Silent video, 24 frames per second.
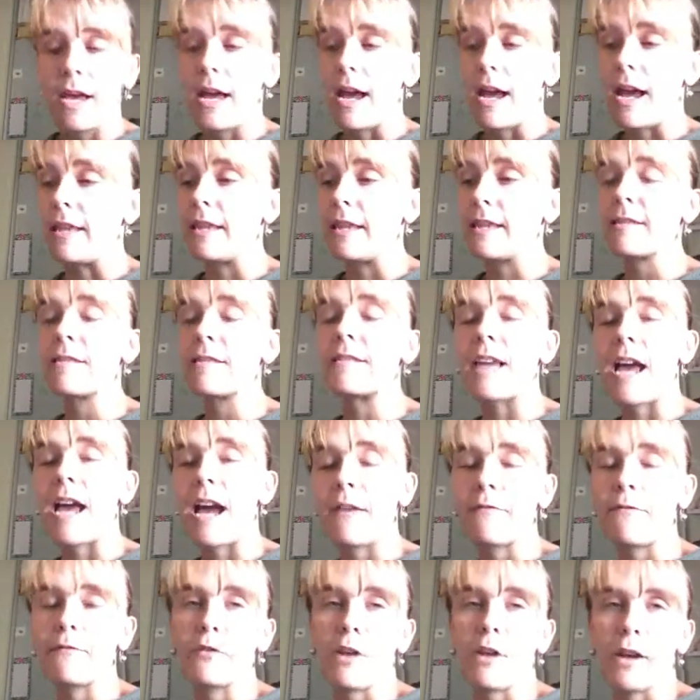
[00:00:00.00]
And this is
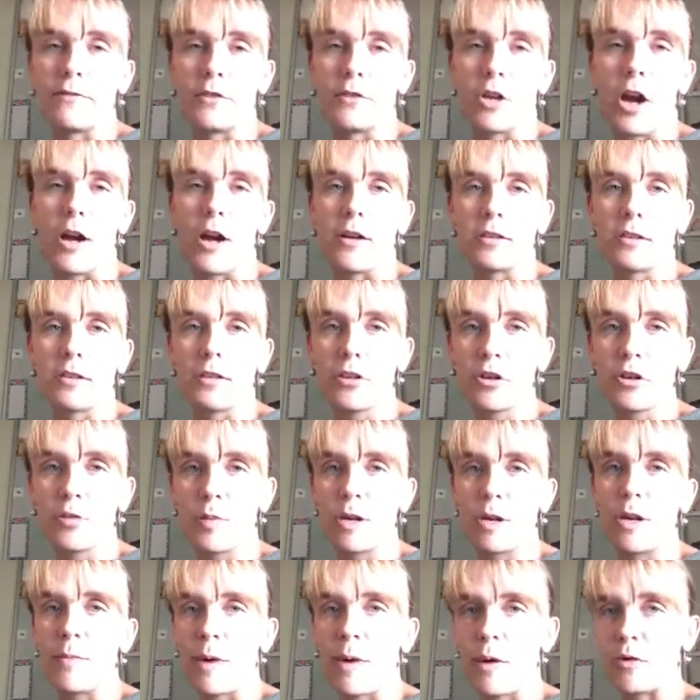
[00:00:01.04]
after I've talked a little
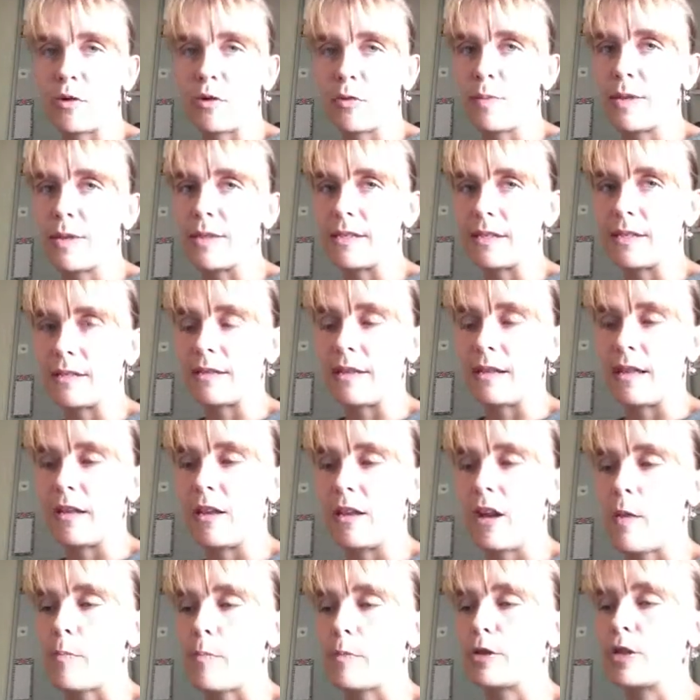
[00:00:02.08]
bit about the business and
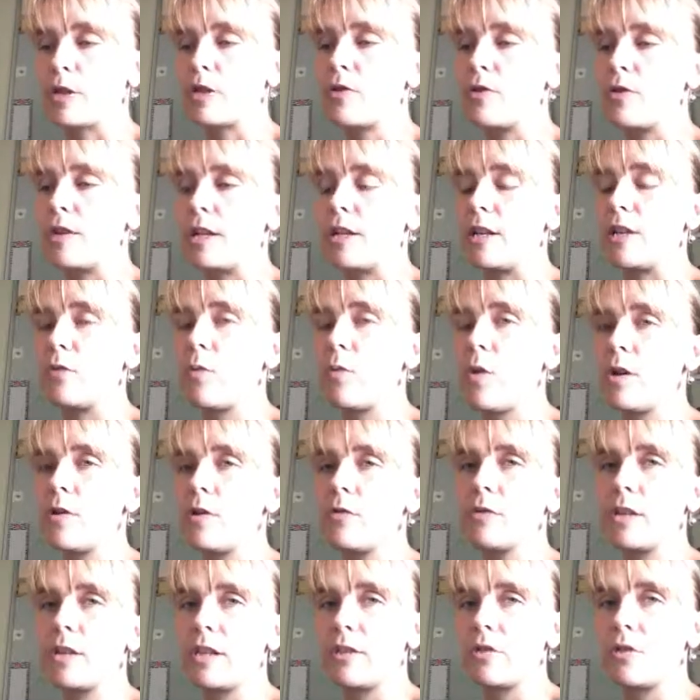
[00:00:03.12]
the opportunity, and you want to
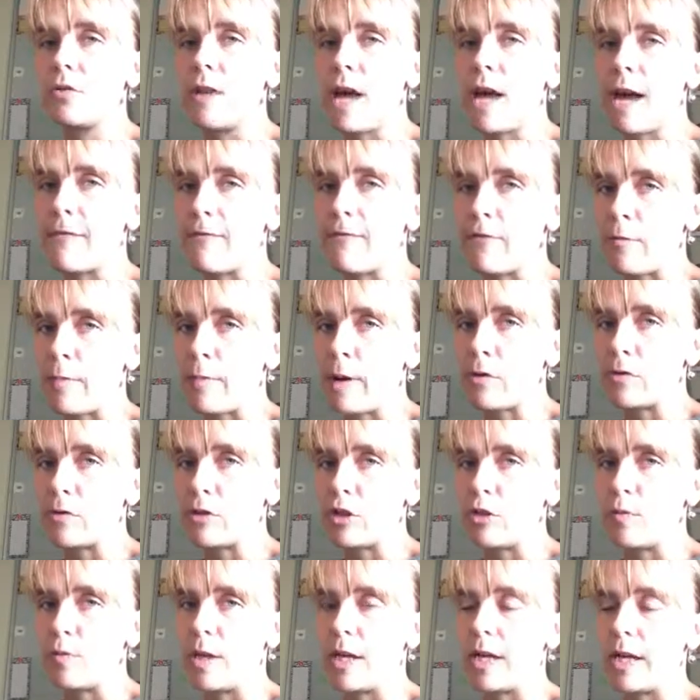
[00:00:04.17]
only do that for about
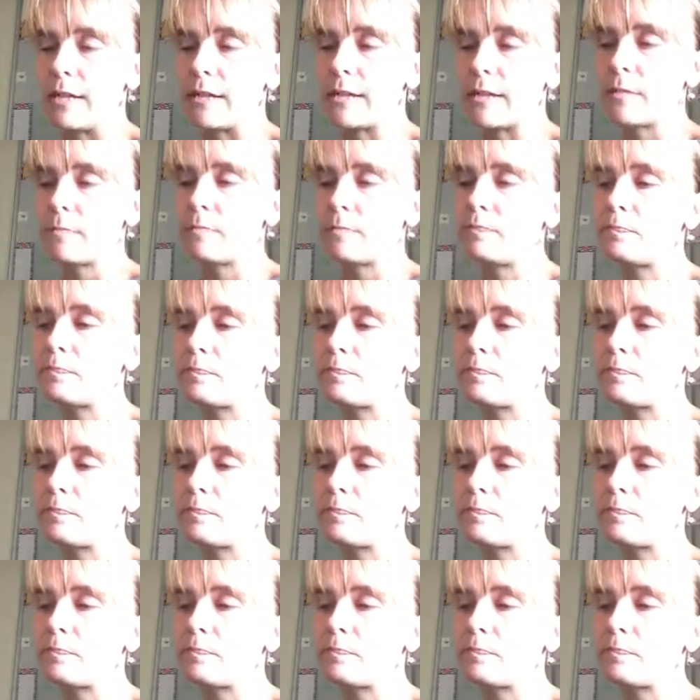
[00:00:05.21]
2 minutes.